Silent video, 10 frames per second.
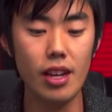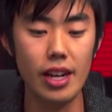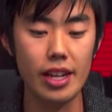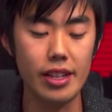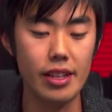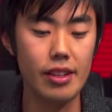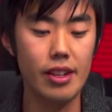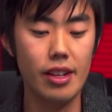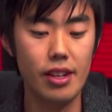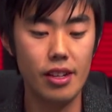I can
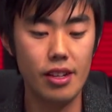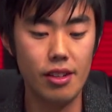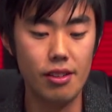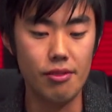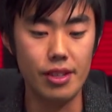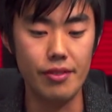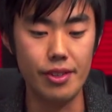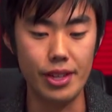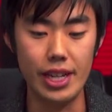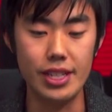really feel
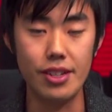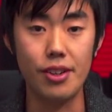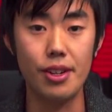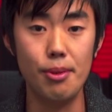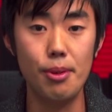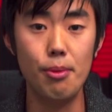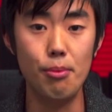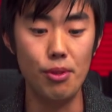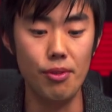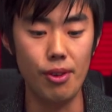that it's not going to
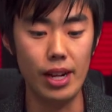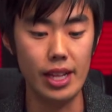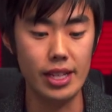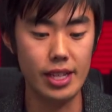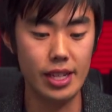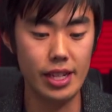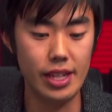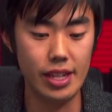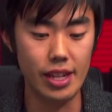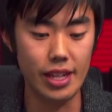move around
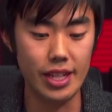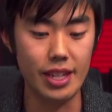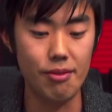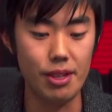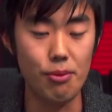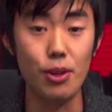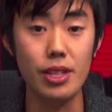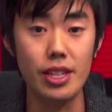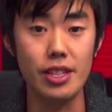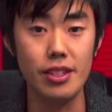unless I really want
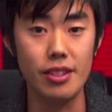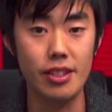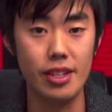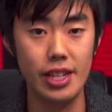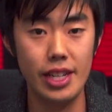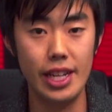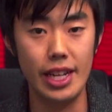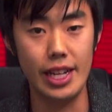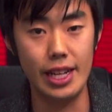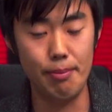it to.
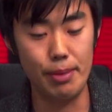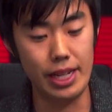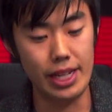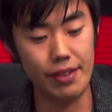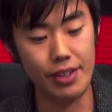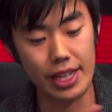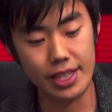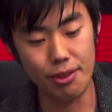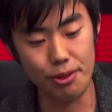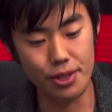But if it gets
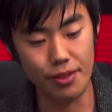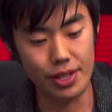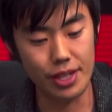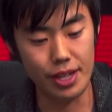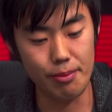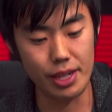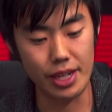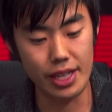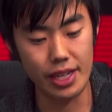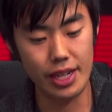loose over time, you can
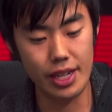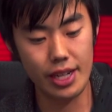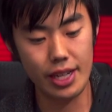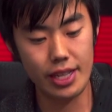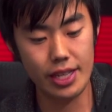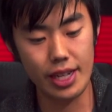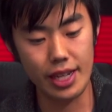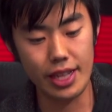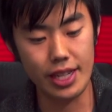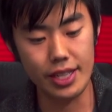take
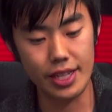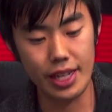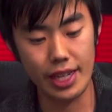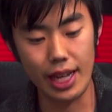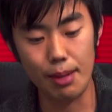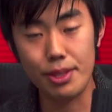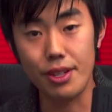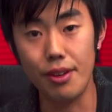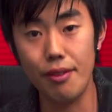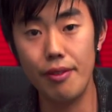these caps
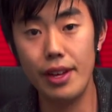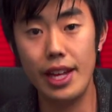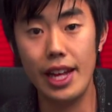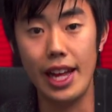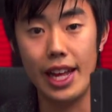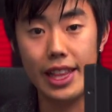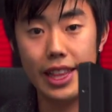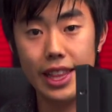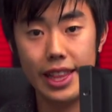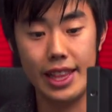off, and
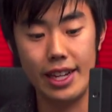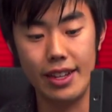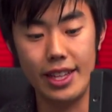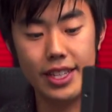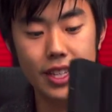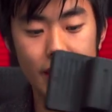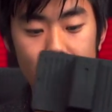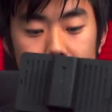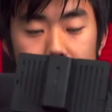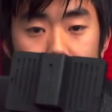there are these
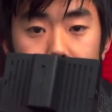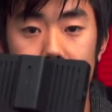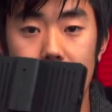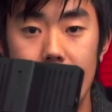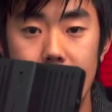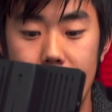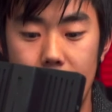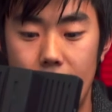nuts